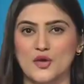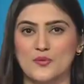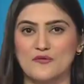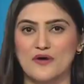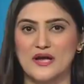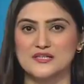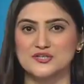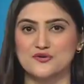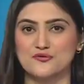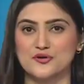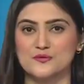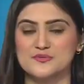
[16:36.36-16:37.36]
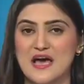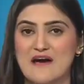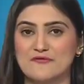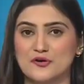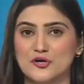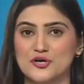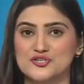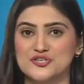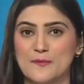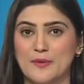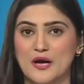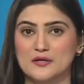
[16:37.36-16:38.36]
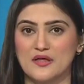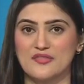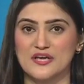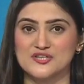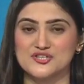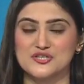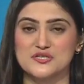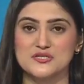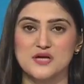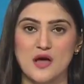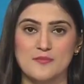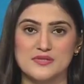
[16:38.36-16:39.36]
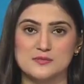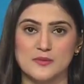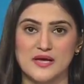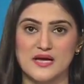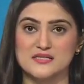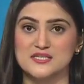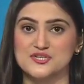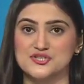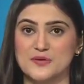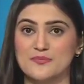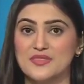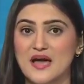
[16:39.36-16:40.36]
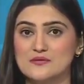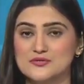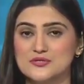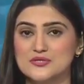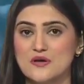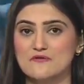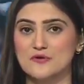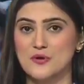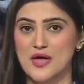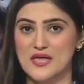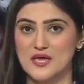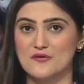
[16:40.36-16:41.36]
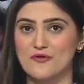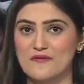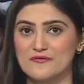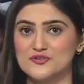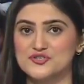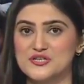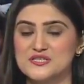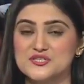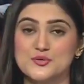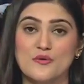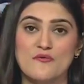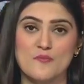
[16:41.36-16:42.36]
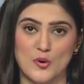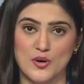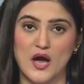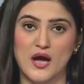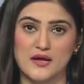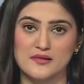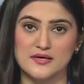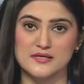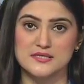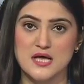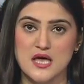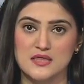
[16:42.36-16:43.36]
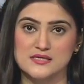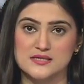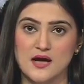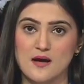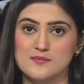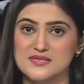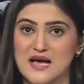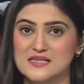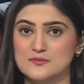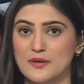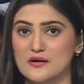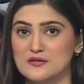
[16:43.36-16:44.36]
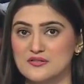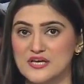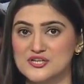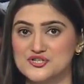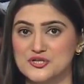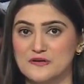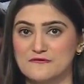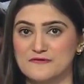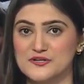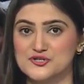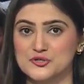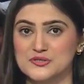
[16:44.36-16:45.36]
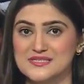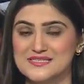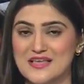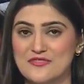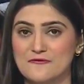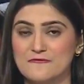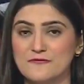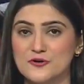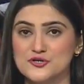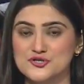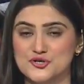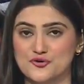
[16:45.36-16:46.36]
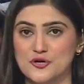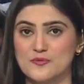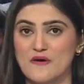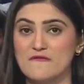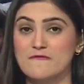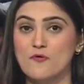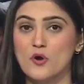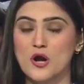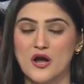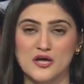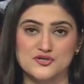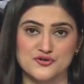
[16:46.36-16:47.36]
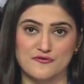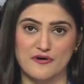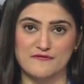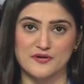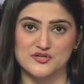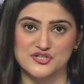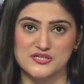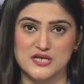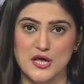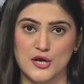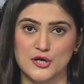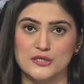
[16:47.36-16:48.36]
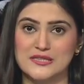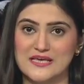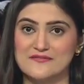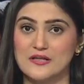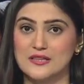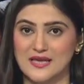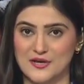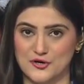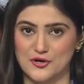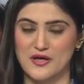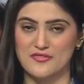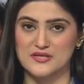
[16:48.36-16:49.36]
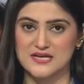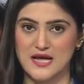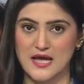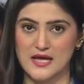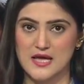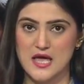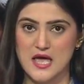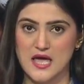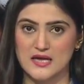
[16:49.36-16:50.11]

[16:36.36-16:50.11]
Human rights groups have urged Bangladesh to stop its plan to ship thousands of Rohingya refugees to a remote island. This comes as Bangladeshi officials said the first group of 400 refugees could leave later in the day.